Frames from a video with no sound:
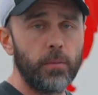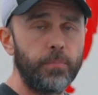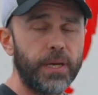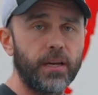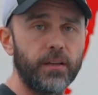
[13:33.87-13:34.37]

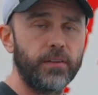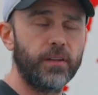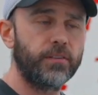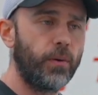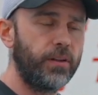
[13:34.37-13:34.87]
because
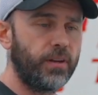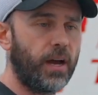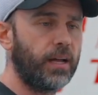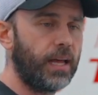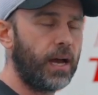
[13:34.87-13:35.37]
it's going to
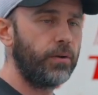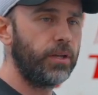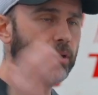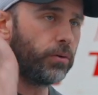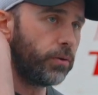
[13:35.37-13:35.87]
allow
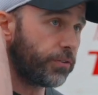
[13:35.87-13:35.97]
you